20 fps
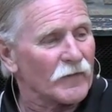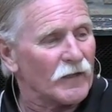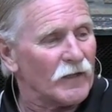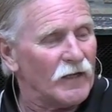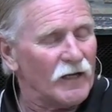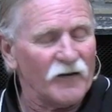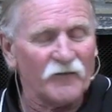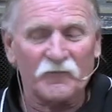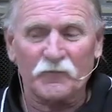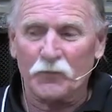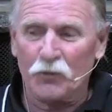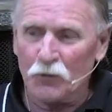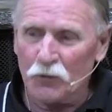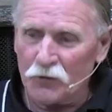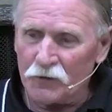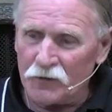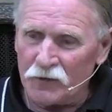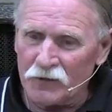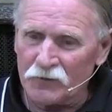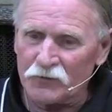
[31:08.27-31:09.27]
have
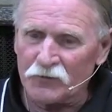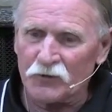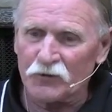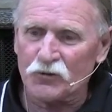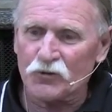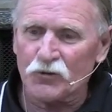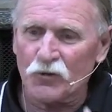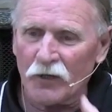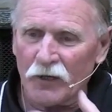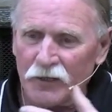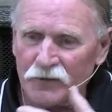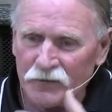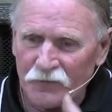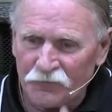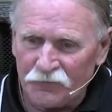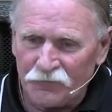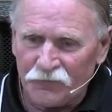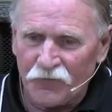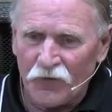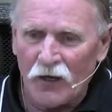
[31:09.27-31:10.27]
put into trying to
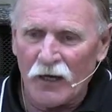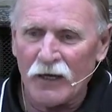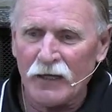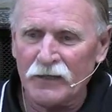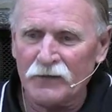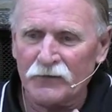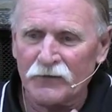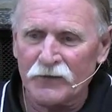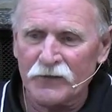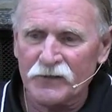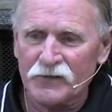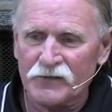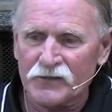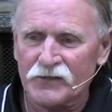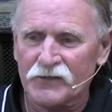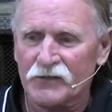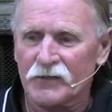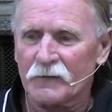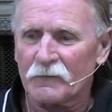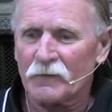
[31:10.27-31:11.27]
find
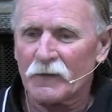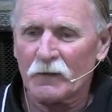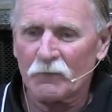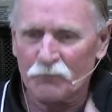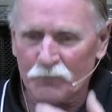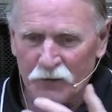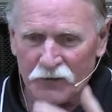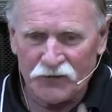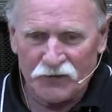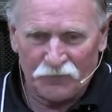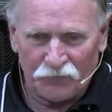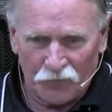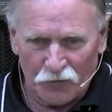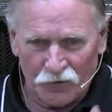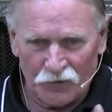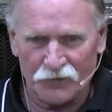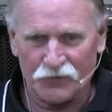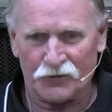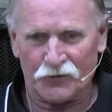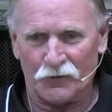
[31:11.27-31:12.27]
this piece of
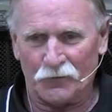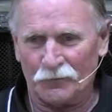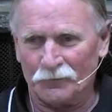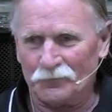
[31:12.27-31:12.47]
furniture,